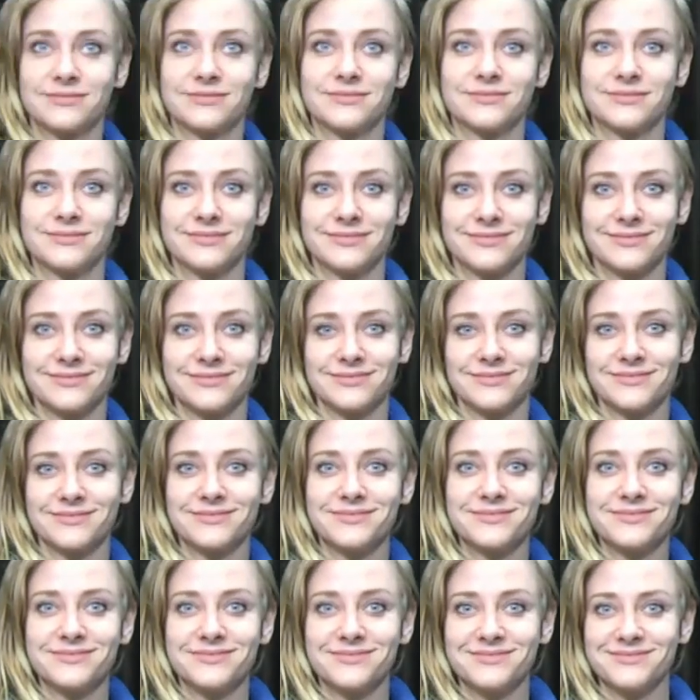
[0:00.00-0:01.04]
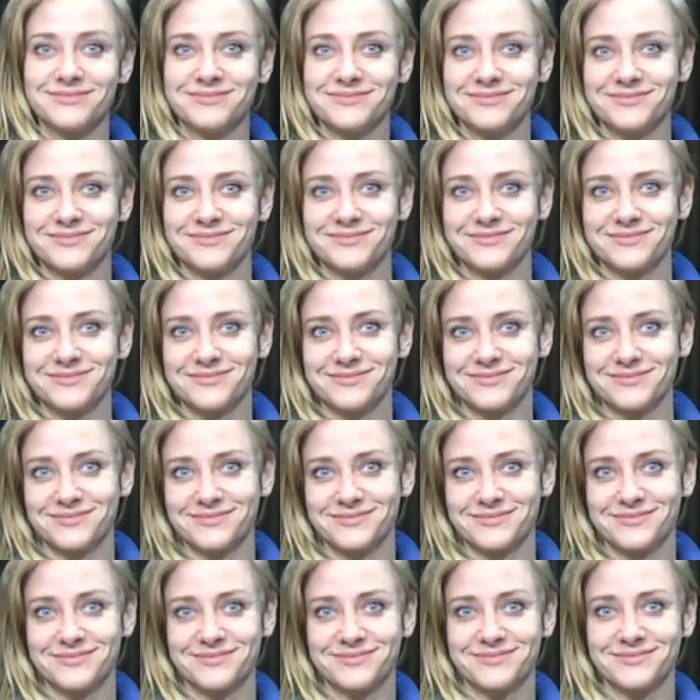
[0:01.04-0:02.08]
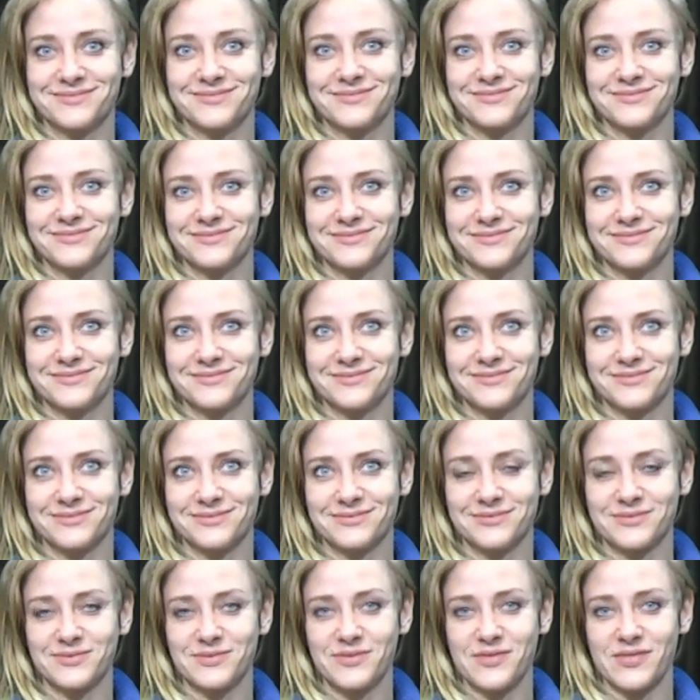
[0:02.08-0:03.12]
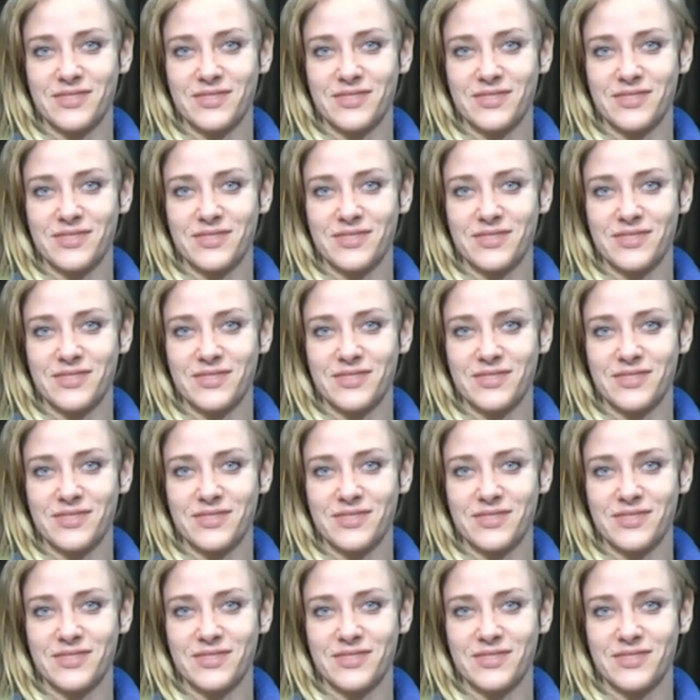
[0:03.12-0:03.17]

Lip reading: This person isn't speaking.